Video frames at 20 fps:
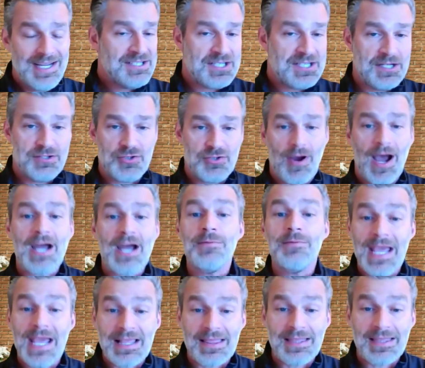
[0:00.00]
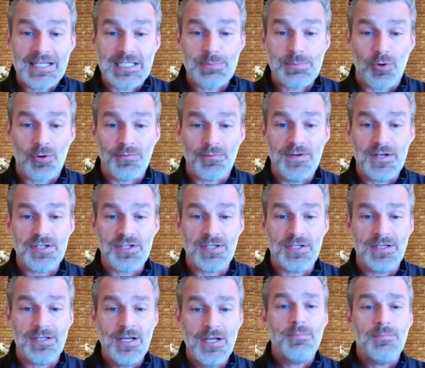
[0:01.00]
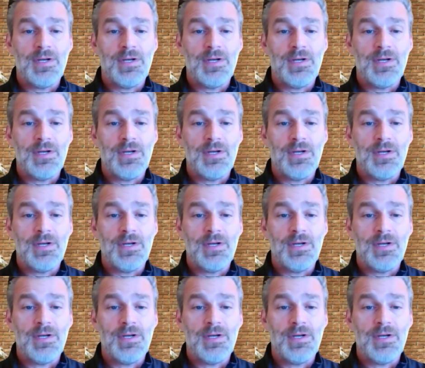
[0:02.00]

to try to make things more efficient,